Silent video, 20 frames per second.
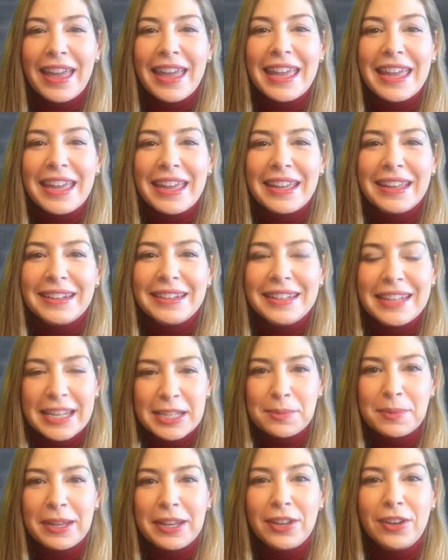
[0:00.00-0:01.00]
In
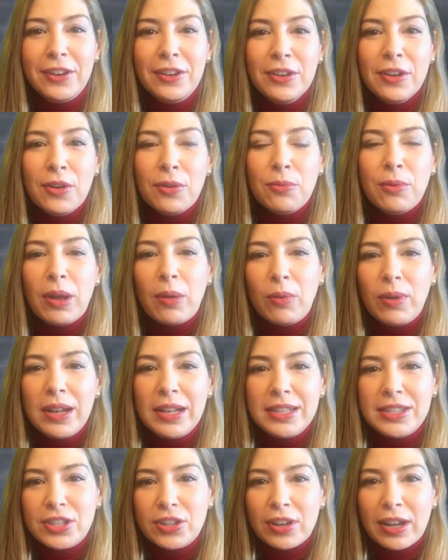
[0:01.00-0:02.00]
this video, we
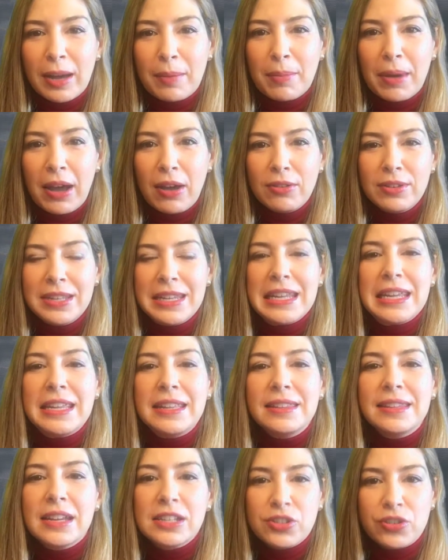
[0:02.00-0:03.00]
will talk about the
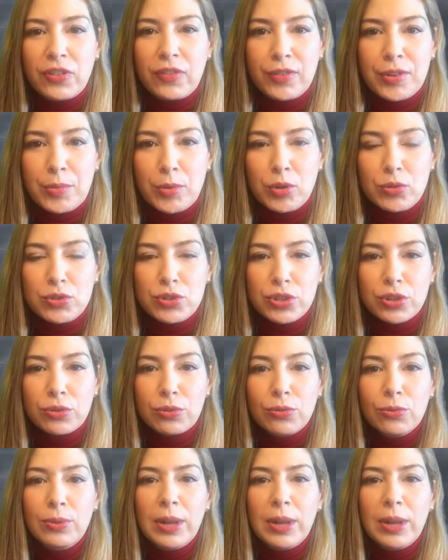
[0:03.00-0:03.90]
Industrial Revolution.